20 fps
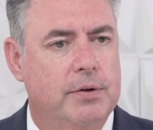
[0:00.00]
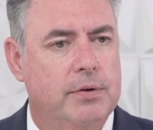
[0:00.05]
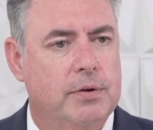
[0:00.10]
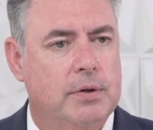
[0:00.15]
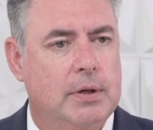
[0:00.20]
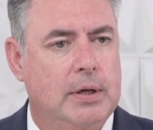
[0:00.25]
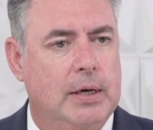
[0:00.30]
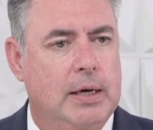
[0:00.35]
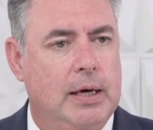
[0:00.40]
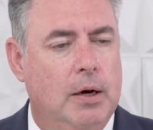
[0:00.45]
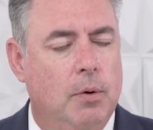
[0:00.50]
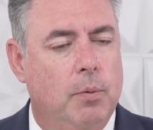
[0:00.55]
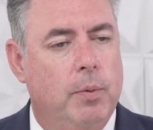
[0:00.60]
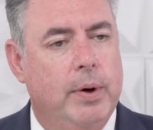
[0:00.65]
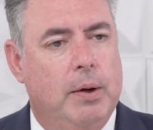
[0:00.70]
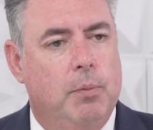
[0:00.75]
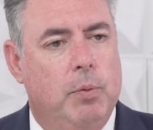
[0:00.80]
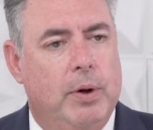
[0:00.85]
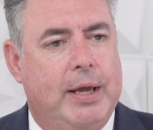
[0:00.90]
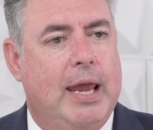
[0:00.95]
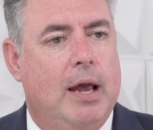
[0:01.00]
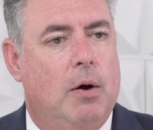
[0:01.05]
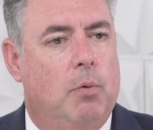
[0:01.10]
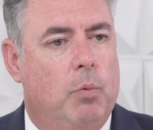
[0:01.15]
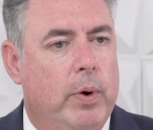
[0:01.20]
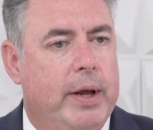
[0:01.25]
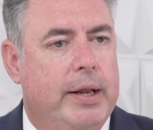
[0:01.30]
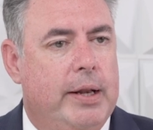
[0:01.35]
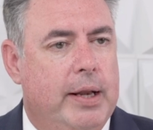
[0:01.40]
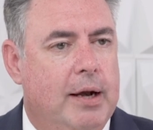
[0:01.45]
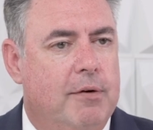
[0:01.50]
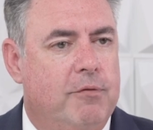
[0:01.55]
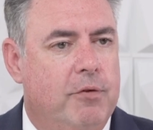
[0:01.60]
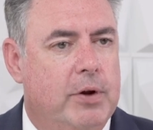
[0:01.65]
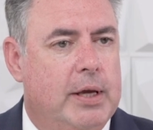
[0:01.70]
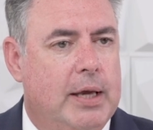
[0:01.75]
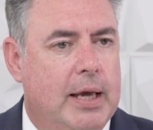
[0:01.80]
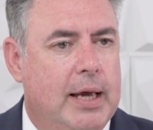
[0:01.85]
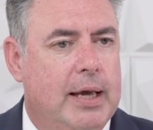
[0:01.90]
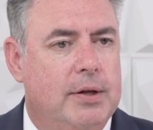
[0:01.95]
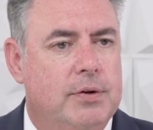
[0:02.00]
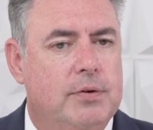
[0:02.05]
us. We can't win every case.